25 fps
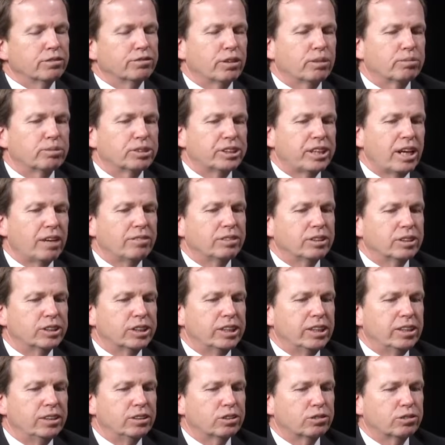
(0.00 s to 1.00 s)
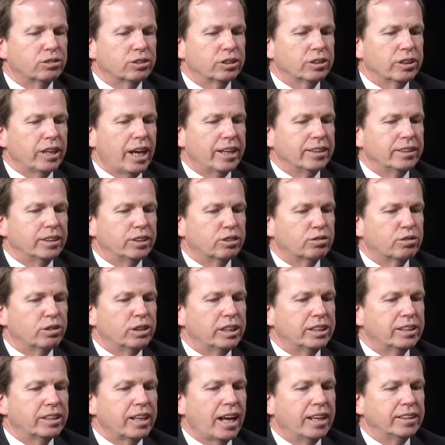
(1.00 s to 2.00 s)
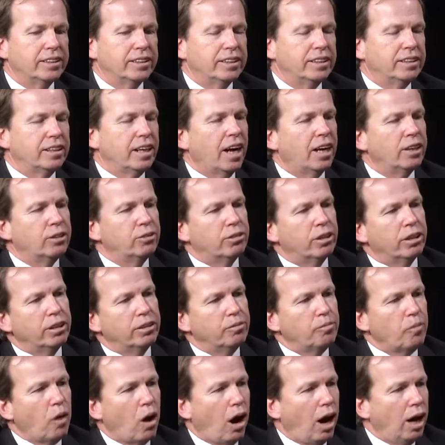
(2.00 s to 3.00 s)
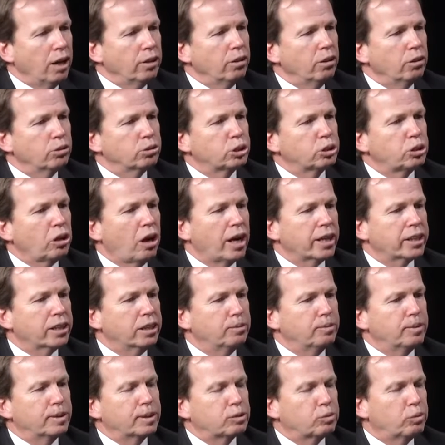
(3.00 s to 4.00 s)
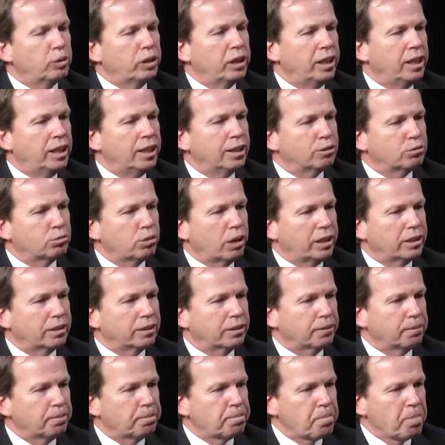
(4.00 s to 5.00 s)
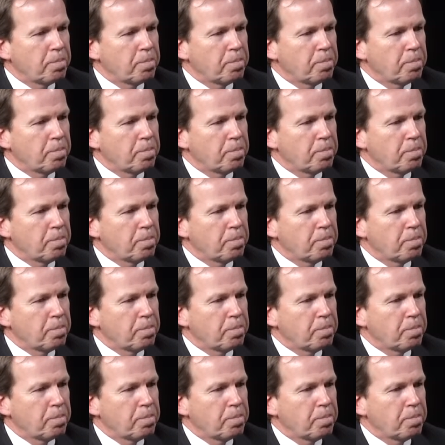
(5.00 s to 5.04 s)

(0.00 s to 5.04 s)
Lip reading: From 1793 to 1900, all those documents were handwritten.